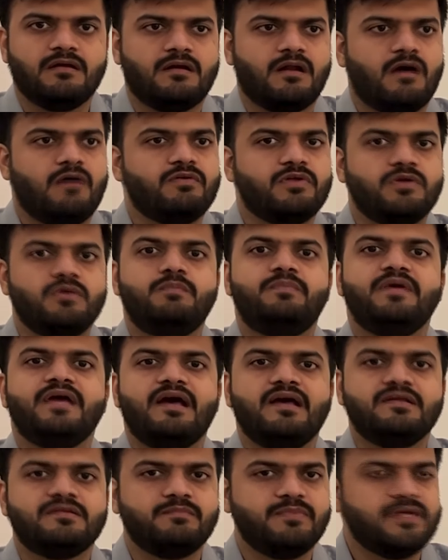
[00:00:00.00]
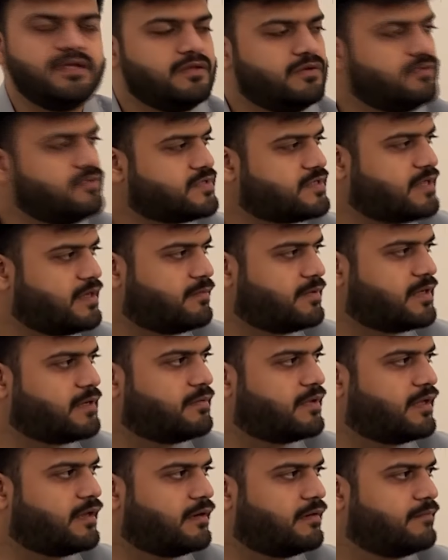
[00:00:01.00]
Now, UPI is being used
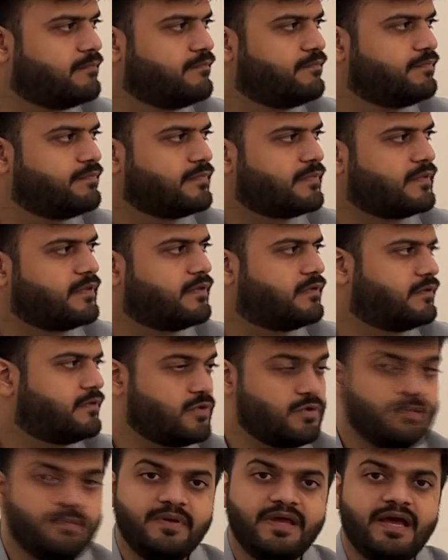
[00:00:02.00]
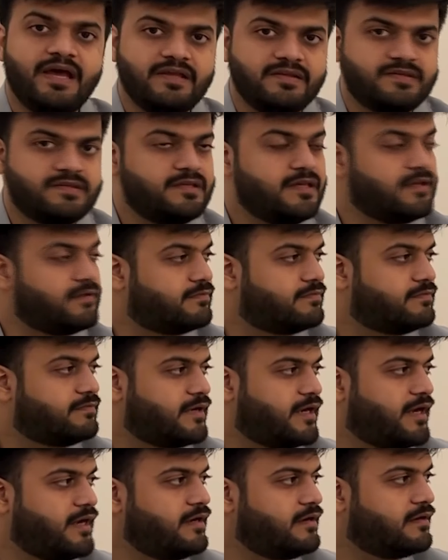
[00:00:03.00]
everywhere. Yeah. UPI is safe,
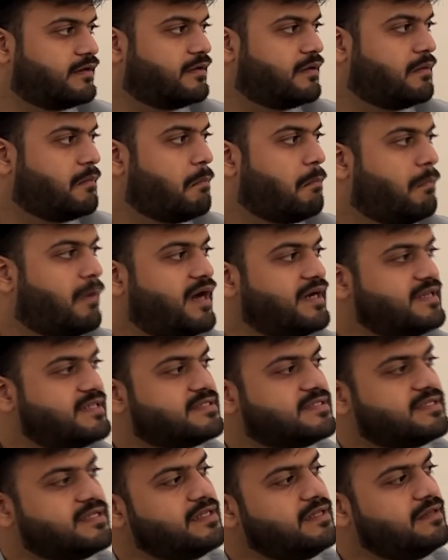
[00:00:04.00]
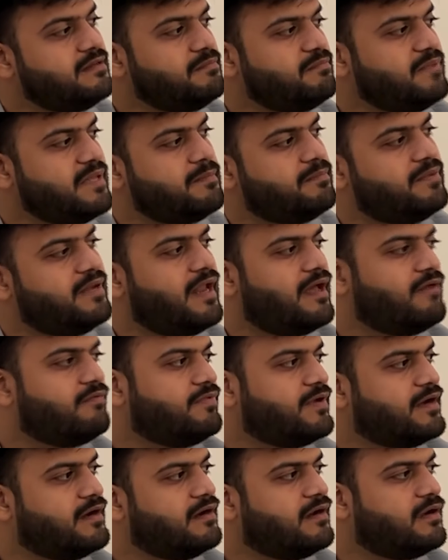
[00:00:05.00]
right? But still, people have
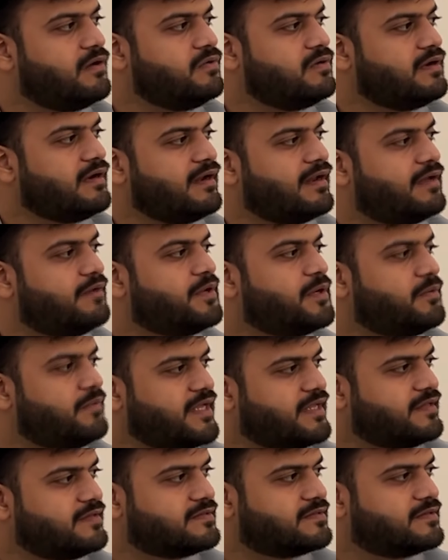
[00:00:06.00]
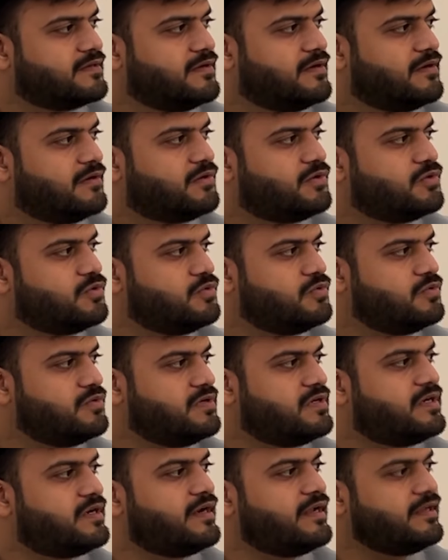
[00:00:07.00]
figured out clever ways to
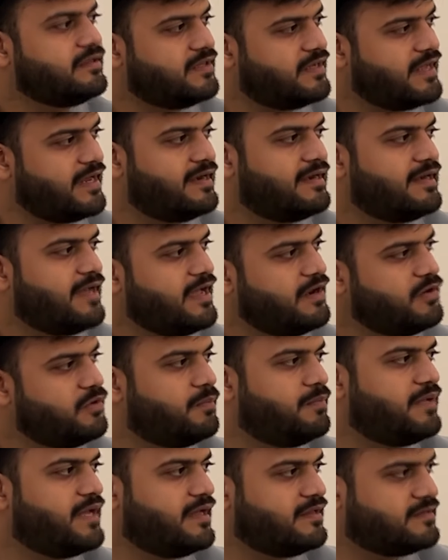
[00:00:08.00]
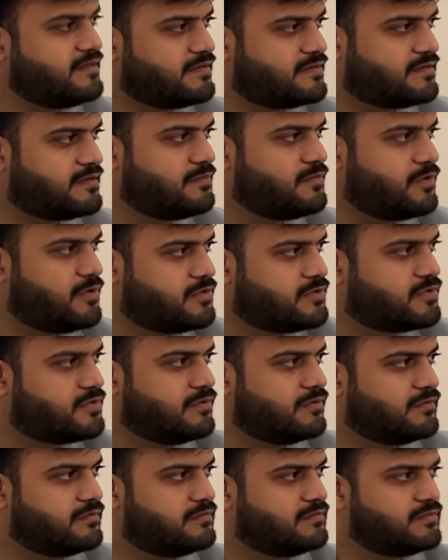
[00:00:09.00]
trick the entire UPI system
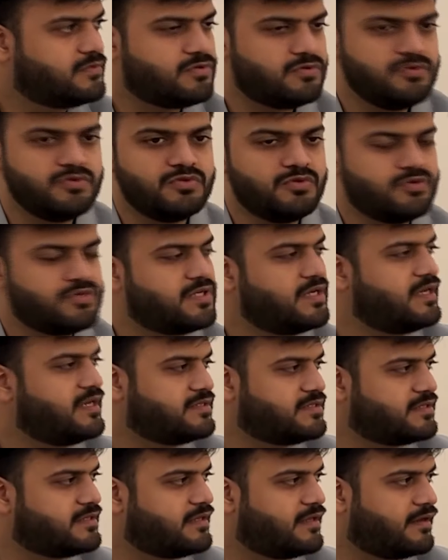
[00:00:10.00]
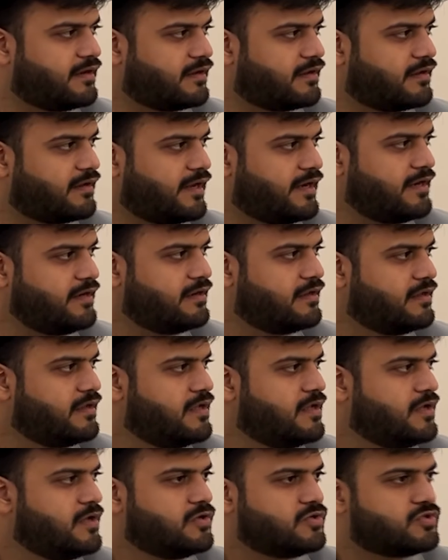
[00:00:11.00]
also through social engineering, right?
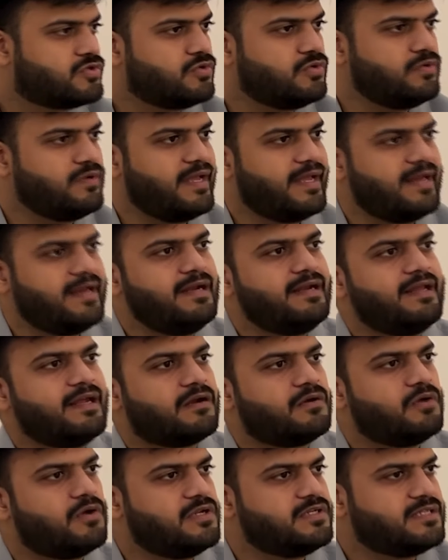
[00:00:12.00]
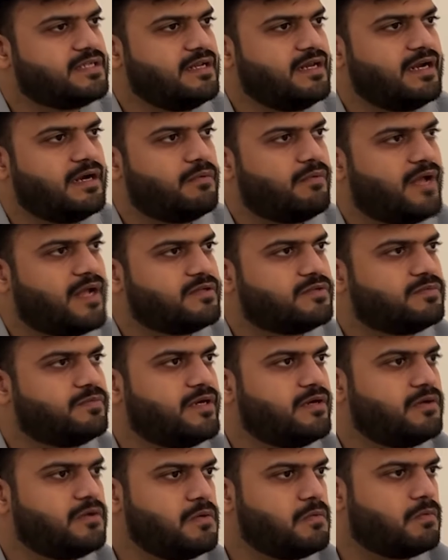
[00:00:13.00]
So any technological
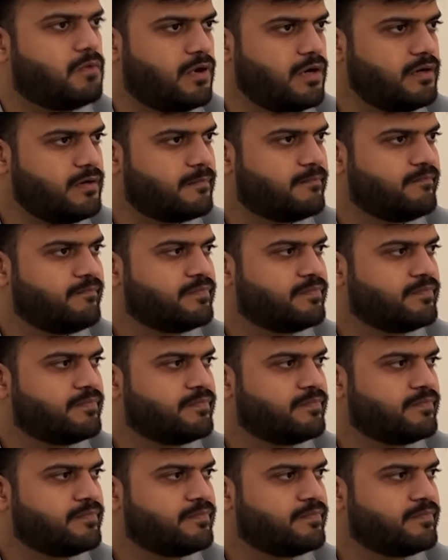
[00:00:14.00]
advancement you want,